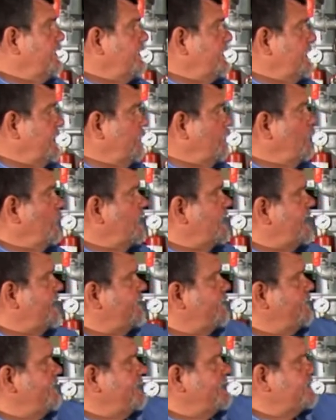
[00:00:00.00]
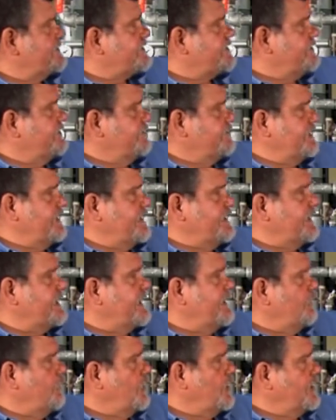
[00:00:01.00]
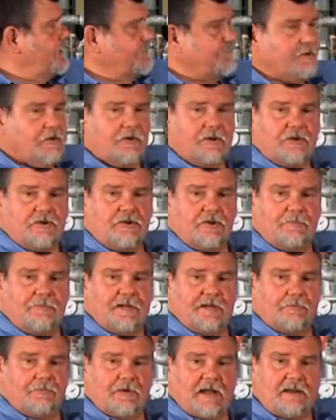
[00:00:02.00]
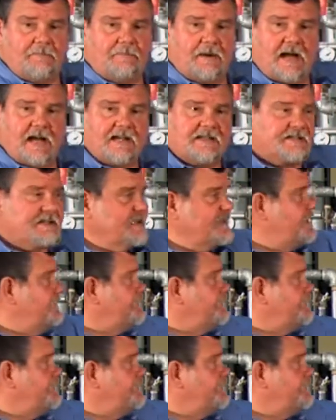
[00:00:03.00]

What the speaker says: It will have a means to indicate water flow. It could be a red box on the